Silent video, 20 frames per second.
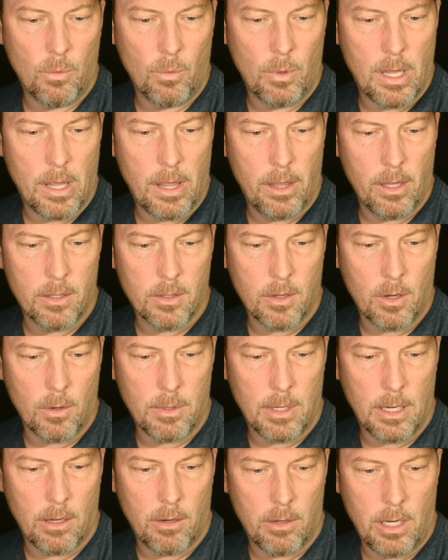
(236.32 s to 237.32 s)
with, let's go
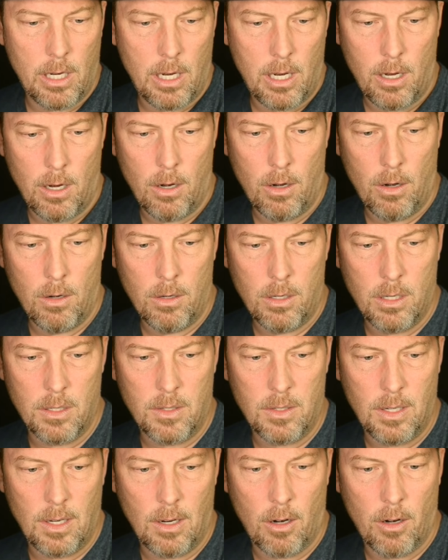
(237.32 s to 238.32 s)
down here to
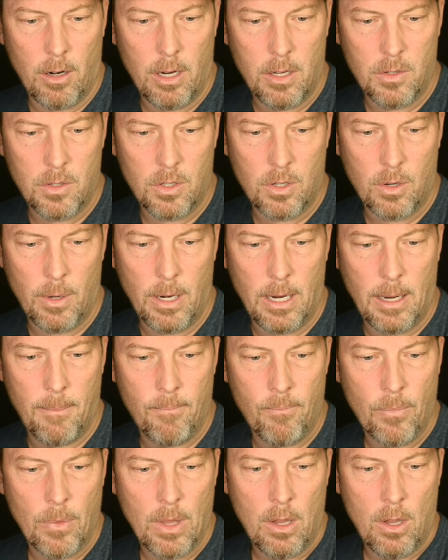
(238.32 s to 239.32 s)
see our history.
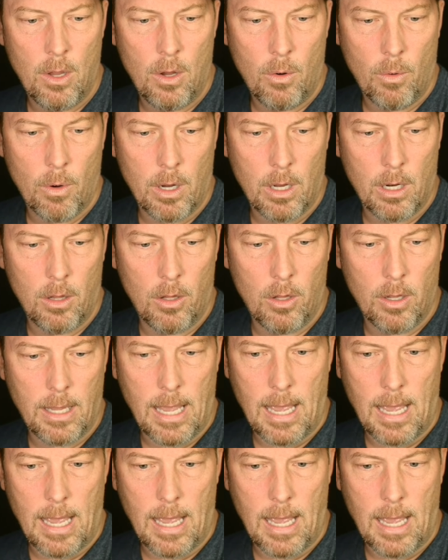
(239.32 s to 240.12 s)
We're going to look